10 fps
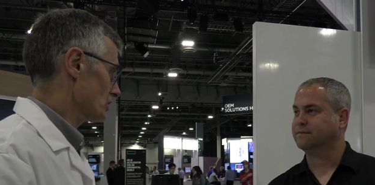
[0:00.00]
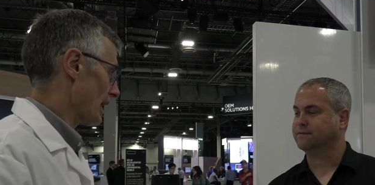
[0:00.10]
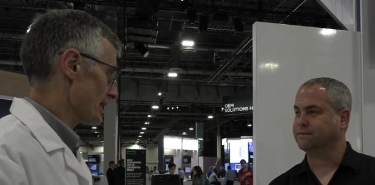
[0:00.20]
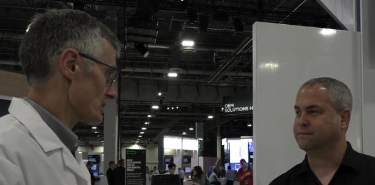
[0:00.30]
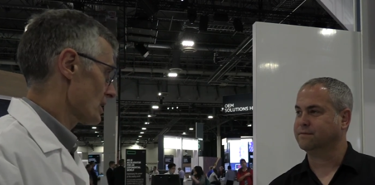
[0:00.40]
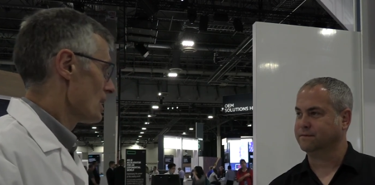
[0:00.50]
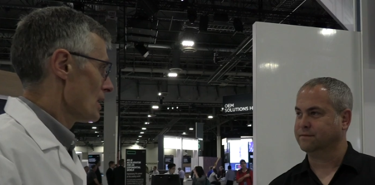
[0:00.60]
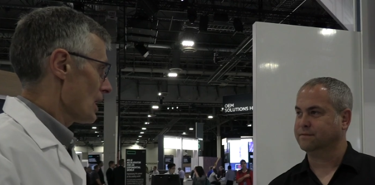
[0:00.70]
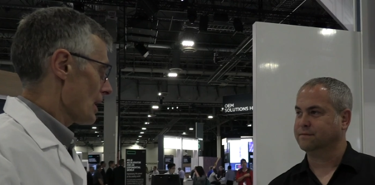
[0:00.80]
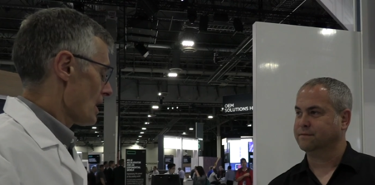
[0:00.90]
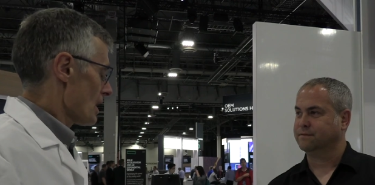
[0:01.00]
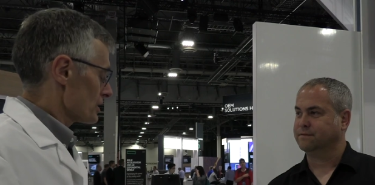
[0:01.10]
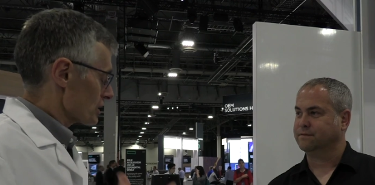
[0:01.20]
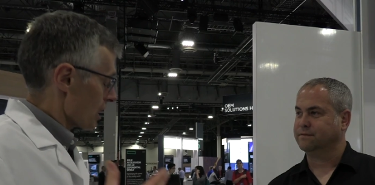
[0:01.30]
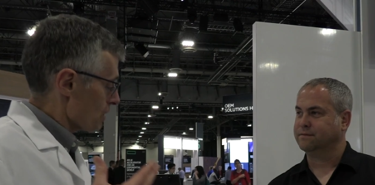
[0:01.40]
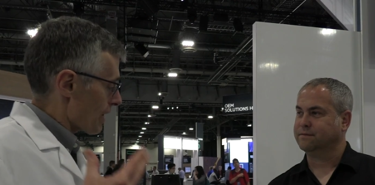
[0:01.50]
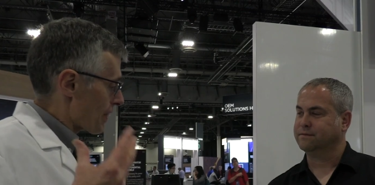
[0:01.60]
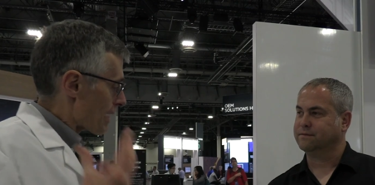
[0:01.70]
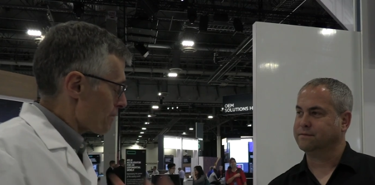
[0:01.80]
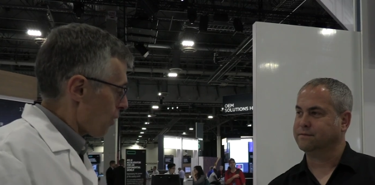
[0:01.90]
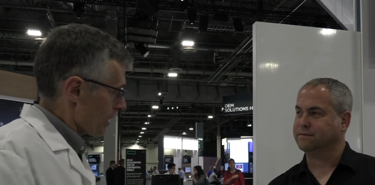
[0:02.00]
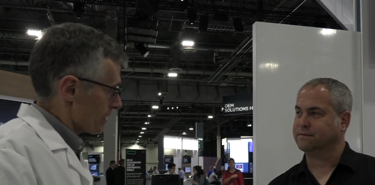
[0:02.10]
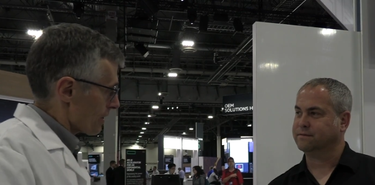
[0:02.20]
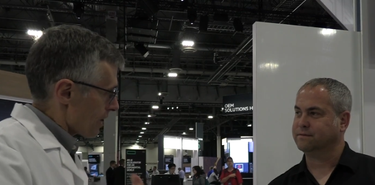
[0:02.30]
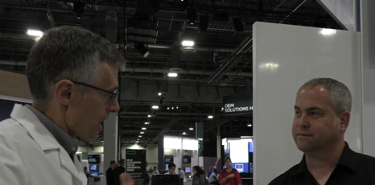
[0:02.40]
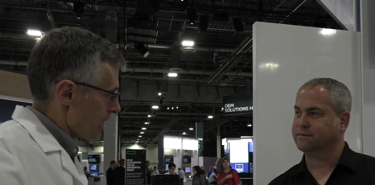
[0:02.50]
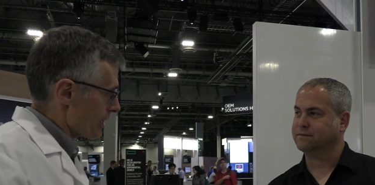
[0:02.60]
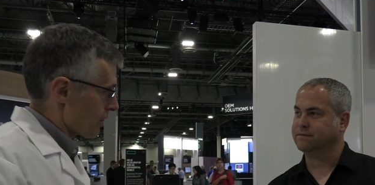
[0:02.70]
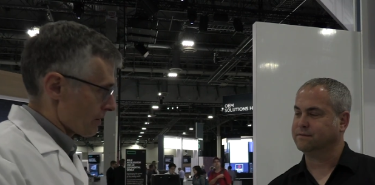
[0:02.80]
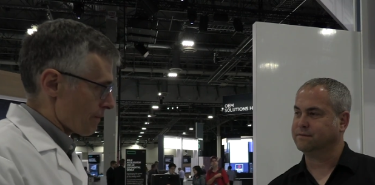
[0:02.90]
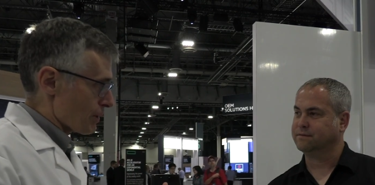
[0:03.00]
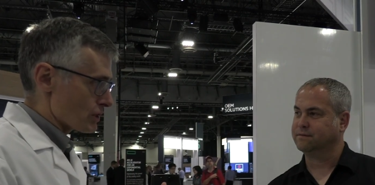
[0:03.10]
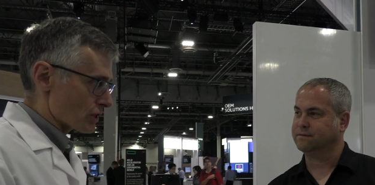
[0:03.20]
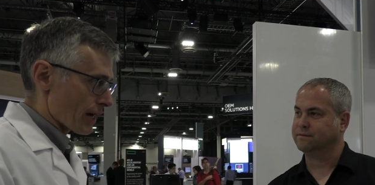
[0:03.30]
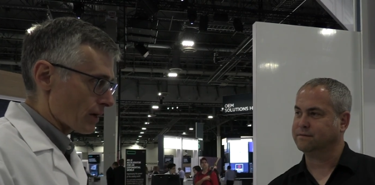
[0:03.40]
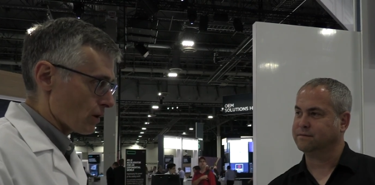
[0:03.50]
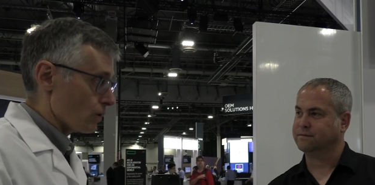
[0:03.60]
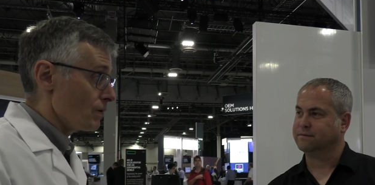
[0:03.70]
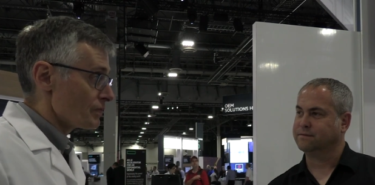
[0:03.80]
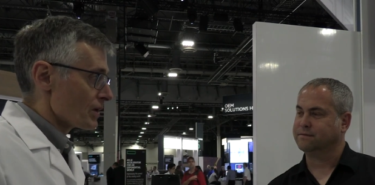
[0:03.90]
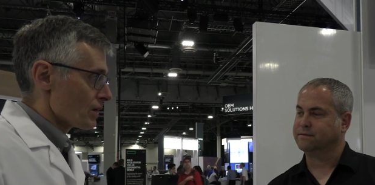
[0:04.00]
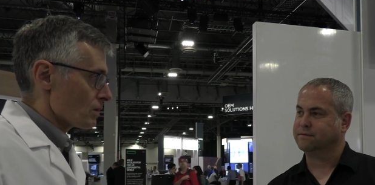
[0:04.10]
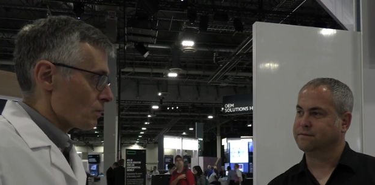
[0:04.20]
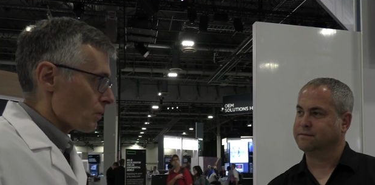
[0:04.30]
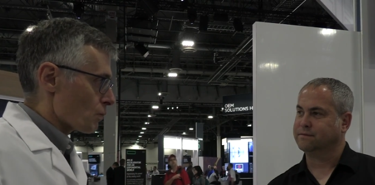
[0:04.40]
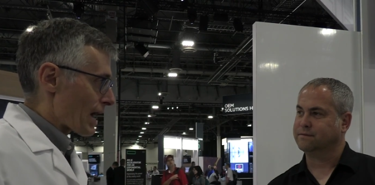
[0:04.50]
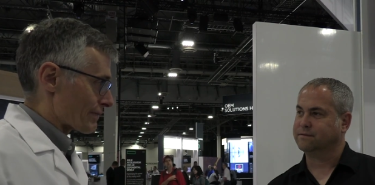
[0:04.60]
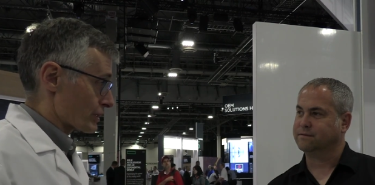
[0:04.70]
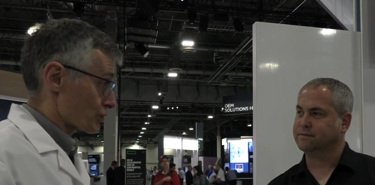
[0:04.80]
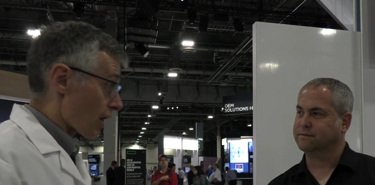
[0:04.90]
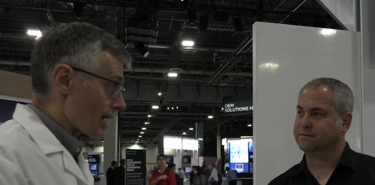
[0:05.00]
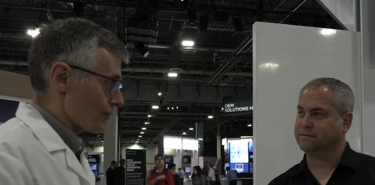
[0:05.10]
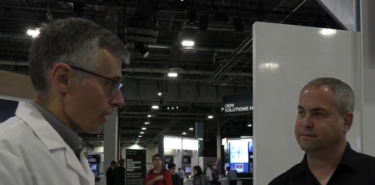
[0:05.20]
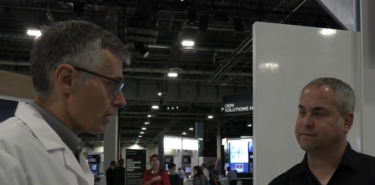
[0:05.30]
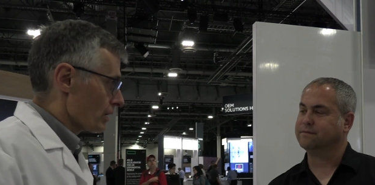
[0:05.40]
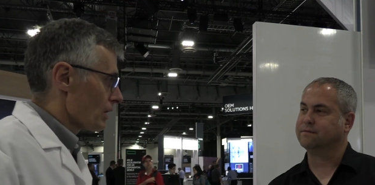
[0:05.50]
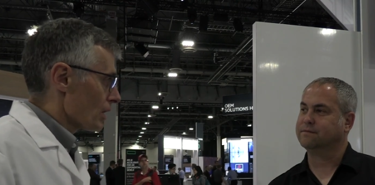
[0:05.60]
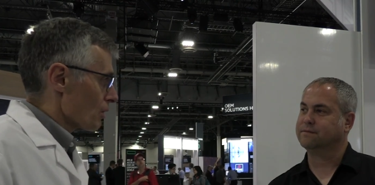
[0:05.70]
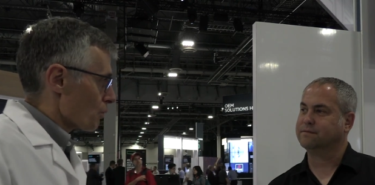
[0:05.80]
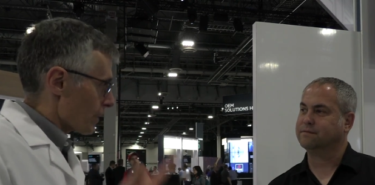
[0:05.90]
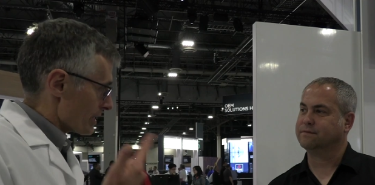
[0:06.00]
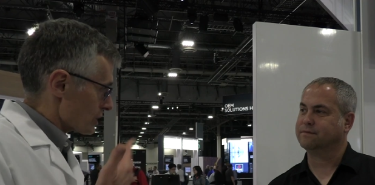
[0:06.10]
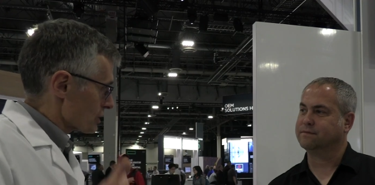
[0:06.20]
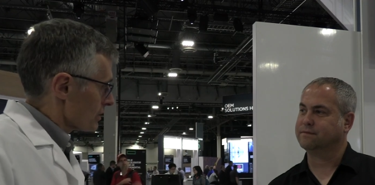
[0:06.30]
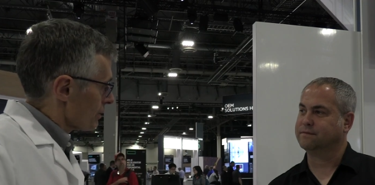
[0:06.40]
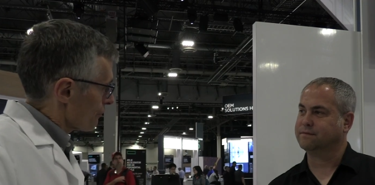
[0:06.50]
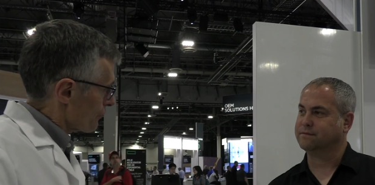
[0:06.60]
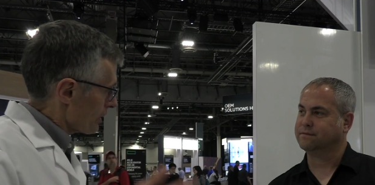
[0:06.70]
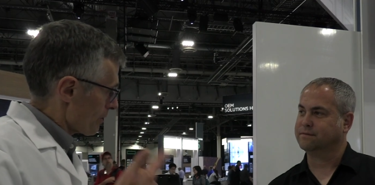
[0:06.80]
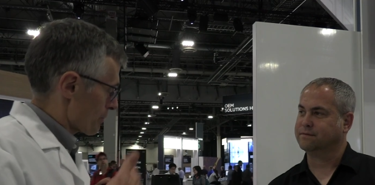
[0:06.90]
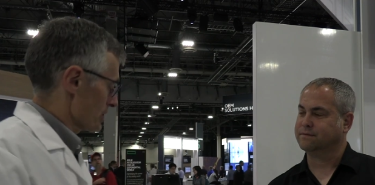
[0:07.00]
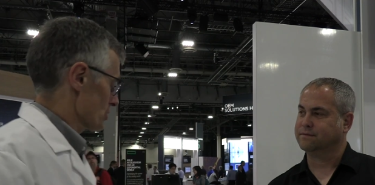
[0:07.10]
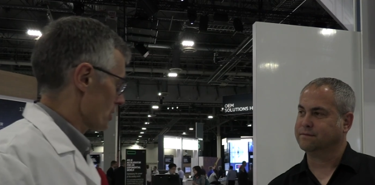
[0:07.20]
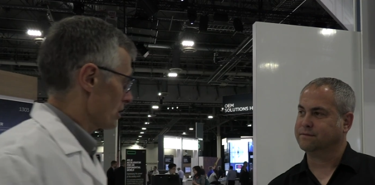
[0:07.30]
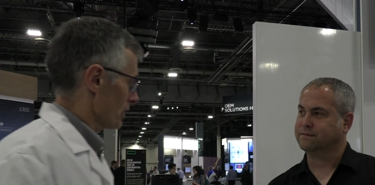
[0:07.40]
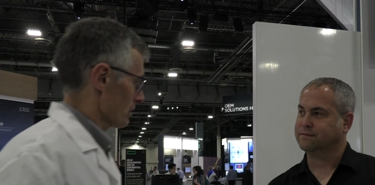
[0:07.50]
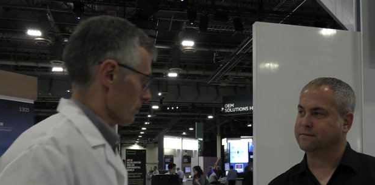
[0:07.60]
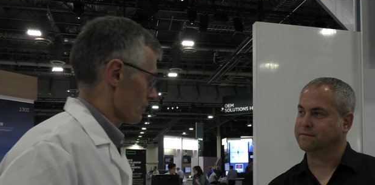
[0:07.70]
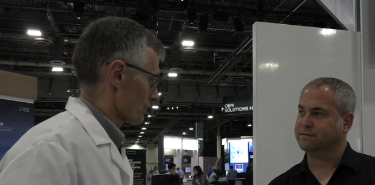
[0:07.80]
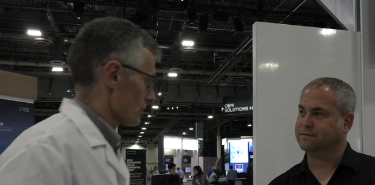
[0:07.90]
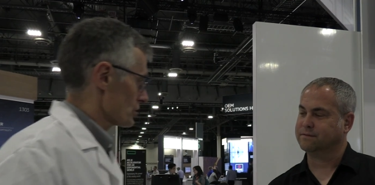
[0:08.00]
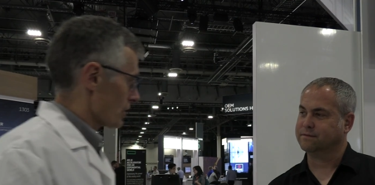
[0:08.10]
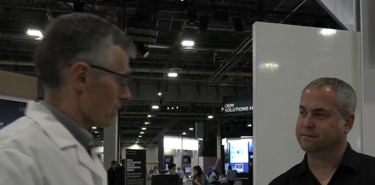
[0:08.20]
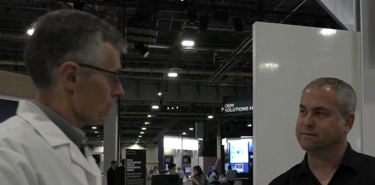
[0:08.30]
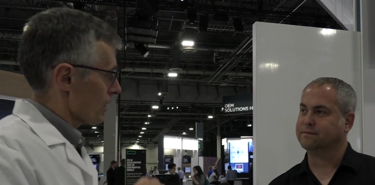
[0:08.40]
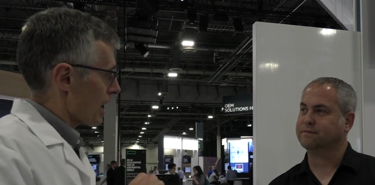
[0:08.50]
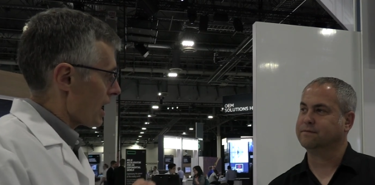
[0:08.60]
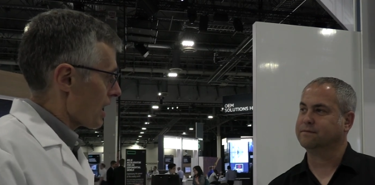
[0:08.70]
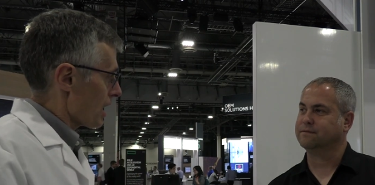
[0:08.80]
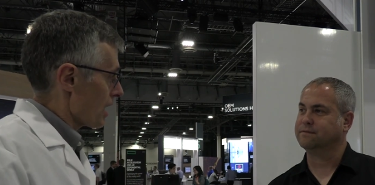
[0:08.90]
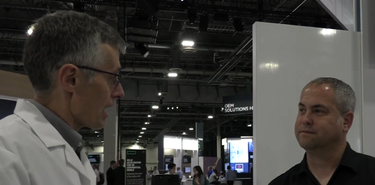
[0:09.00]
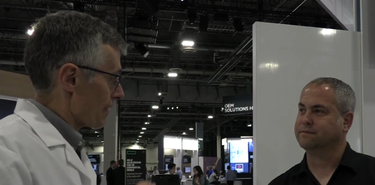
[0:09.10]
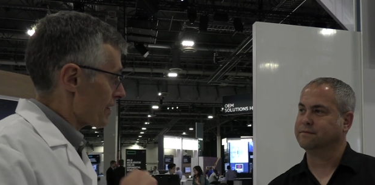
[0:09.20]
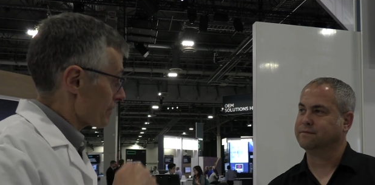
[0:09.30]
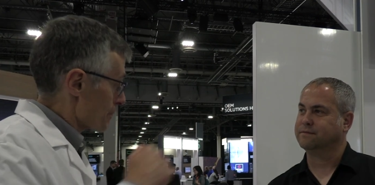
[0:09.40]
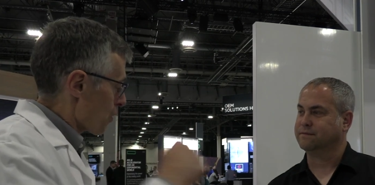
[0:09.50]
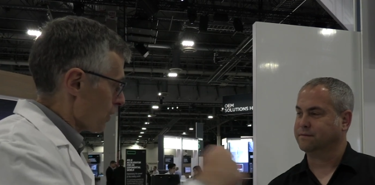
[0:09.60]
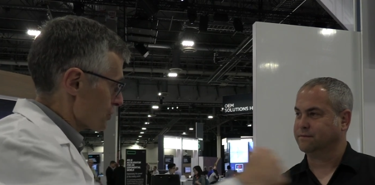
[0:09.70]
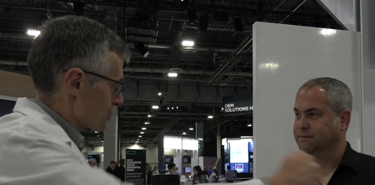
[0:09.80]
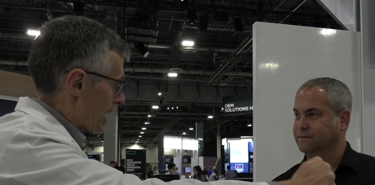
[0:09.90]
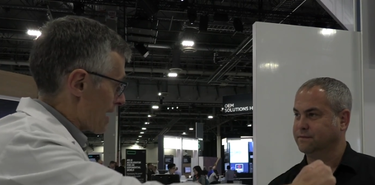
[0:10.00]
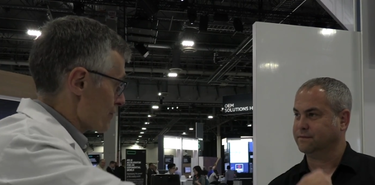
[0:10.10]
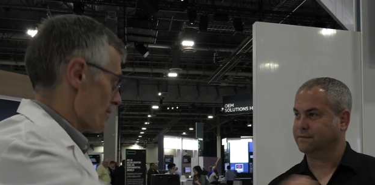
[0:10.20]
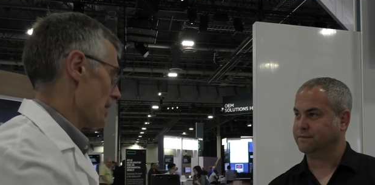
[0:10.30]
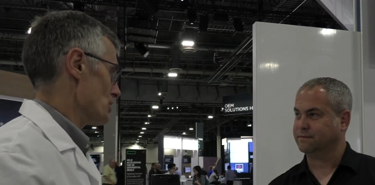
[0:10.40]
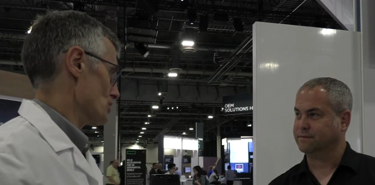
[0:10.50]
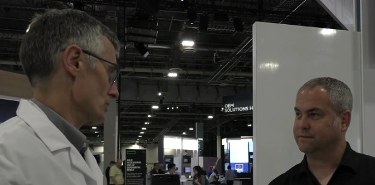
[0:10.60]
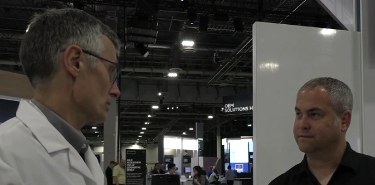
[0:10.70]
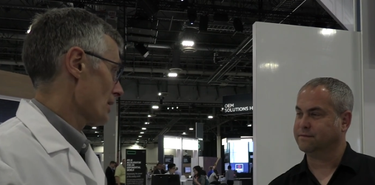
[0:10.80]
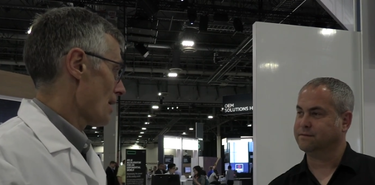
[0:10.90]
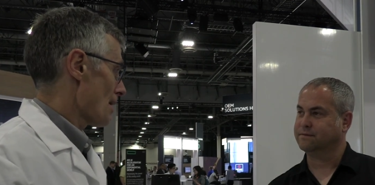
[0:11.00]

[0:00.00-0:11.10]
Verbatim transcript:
Speaker 1: state. So at that point, early on in the boot cycle, we have a driver which fingerprints the kernel. So uh, and that reports that information